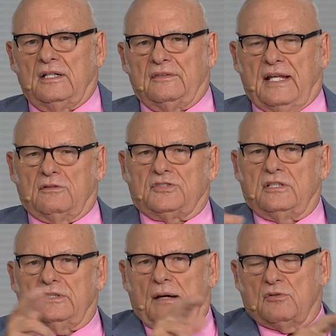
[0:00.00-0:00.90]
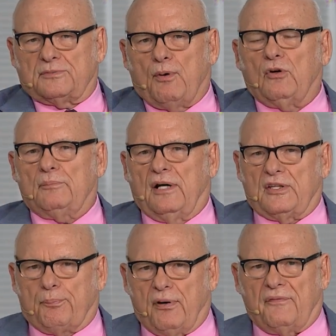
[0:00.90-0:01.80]
that, that were spoken by
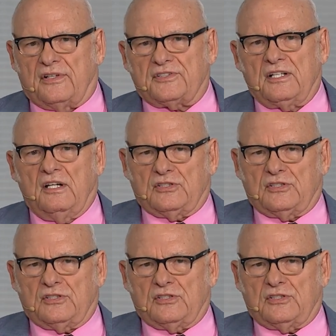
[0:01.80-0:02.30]
the prophets.